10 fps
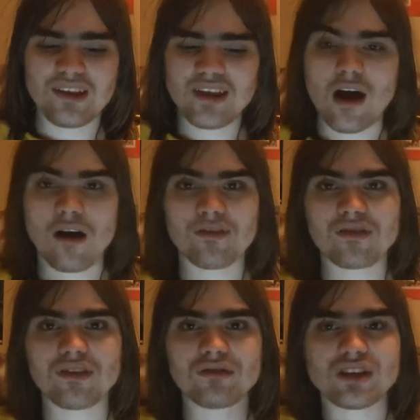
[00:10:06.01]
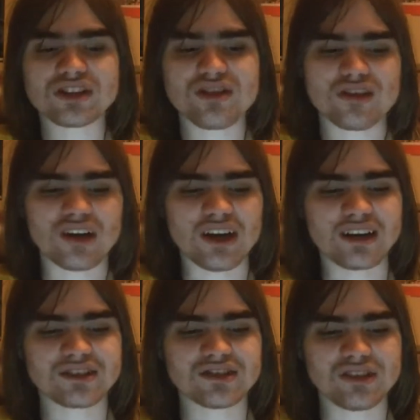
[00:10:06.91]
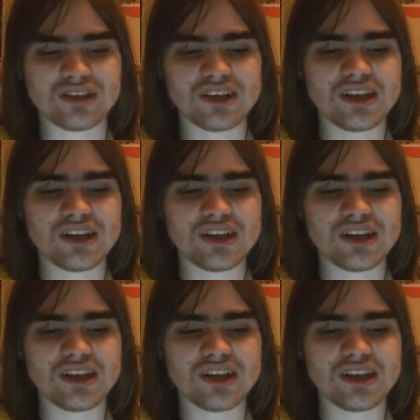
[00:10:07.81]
They obviously rushed the console.